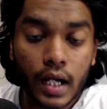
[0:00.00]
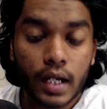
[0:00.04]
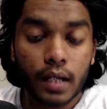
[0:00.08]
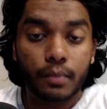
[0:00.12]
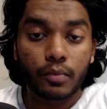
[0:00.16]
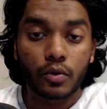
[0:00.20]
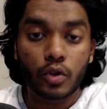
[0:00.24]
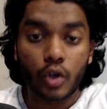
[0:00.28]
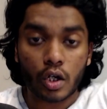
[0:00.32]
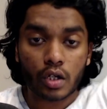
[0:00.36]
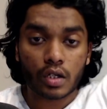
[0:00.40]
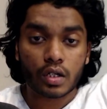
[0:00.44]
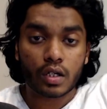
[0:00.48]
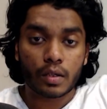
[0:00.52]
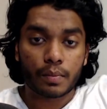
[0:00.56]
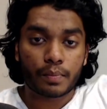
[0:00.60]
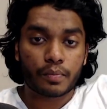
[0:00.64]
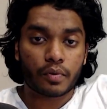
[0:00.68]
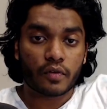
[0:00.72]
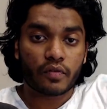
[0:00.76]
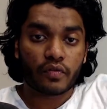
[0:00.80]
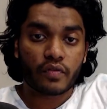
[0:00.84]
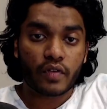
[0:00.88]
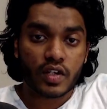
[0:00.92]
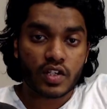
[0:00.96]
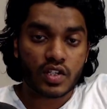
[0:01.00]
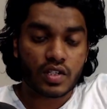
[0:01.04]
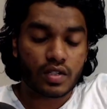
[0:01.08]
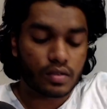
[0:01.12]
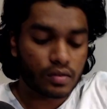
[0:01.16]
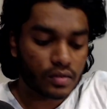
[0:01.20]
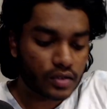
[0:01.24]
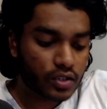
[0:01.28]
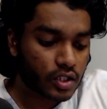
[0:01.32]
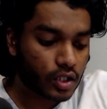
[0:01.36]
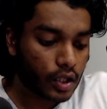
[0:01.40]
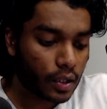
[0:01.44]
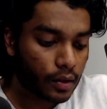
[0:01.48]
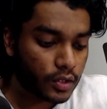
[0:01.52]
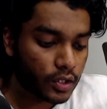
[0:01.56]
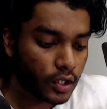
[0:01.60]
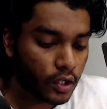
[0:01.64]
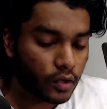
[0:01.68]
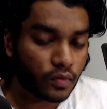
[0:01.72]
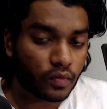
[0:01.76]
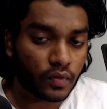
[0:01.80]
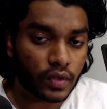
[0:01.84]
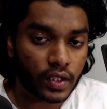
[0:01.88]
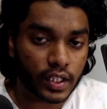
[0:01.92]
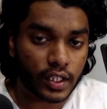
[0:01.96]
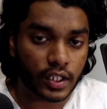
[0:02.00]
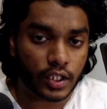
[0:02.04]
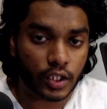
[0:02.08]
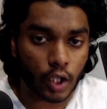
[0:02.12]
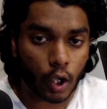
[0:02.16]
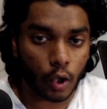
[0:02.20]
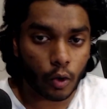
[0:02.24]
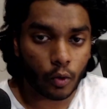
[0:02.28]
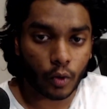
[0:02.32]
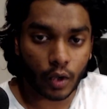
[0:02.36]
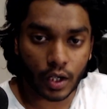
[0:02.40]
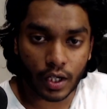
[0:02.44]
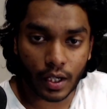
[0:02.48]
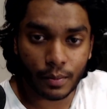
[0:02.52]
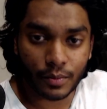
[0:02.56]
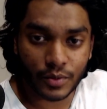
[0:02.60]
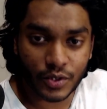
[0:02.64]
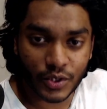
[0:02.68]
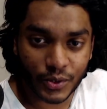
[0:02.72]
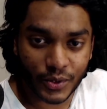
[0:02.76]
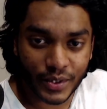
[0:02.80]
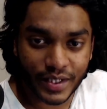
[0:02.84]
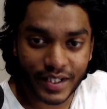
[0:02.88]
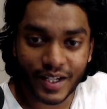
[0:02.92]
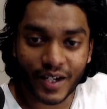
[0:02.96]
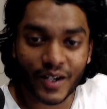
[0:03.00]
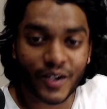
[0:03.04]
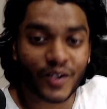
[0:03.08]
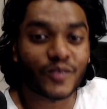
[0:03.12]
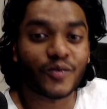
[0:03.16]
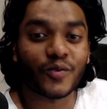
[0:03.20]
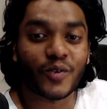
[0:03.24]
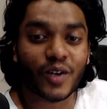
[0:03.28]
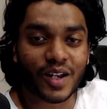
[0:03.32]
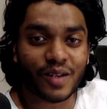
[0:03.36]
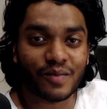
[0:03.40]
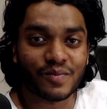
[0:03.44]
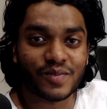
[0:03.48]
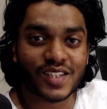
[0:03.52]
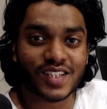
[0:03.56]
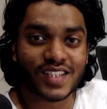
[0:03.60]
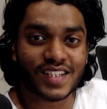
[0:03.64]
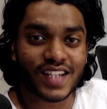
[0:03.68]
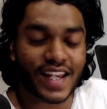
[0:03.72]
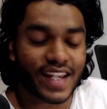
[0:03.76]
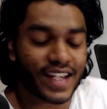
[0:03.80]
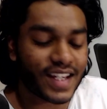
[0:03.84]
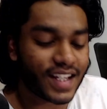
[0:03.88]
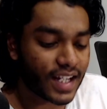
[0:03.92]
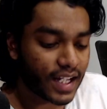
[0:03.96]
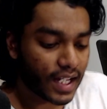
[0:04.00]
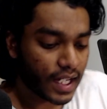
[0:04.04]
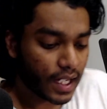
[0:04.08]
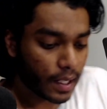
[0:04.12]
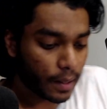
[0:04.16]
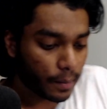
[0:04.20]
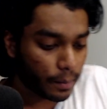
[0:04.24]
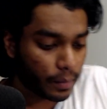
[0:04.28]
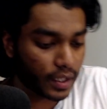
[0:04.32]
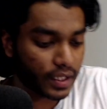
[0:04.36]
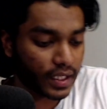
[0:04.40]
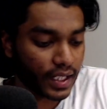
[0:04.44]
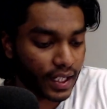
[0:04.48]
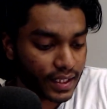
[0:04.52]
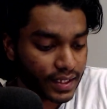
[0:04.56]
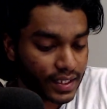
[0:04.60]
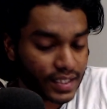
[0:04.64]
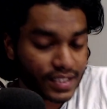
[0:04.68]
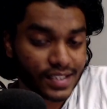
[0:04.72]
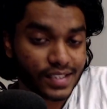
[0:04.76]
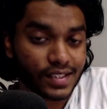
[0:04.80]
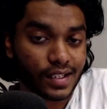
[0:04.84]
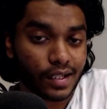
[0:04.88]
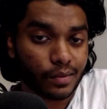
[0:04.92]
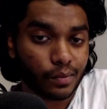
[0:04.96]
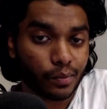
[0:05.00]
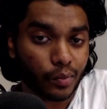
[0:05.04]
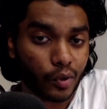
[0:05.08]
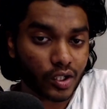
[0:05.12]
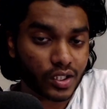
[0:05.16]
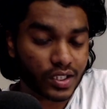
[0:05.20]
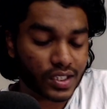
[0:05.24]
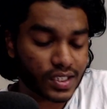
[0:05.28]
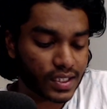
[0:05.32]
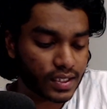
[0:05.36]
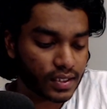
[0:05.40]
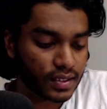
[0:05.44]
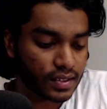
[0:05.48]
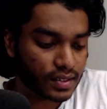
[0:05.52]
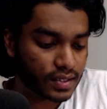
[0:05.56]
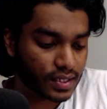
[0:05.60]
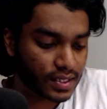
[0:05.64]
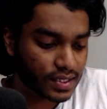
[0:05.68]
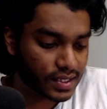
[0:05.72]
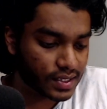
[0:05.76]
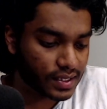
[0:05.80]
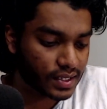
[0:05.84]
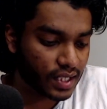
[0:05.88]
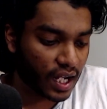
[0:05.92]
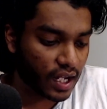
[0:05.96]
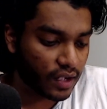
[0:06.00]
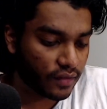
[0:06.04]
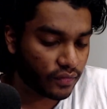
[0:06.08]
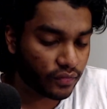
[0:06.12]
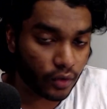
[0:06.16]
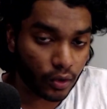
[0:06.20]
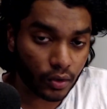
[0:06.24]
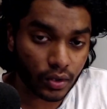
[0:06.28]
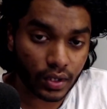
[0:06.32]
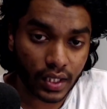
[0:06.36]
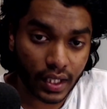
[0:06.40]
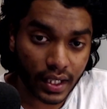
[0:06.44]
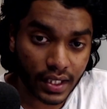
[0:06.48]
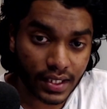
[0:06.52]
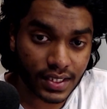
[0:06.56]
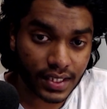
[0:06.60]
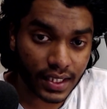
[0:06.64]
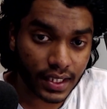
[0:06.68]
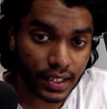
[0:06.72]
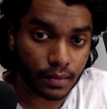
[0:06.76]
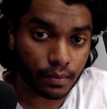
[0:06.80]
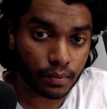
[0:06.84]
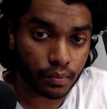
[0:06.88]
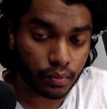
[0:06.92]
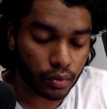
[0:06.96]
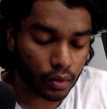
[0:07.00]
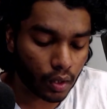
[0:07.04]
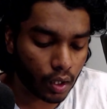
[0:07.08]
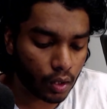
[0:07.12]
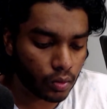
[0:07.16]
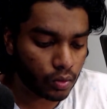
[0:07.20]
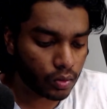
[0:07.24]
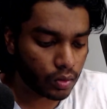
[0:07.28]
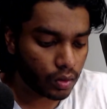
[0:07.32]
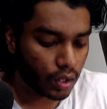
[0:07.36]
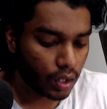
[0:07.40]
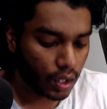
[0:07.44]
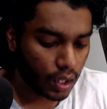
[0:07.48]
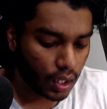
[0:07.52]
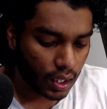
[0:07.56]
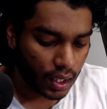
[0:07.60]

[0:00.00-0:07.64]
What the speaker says: I am not a professional, so I don't really know what I'm doing or what I'm saying. But yeah, this is the unboxing. This is the iPhone 13 Pro.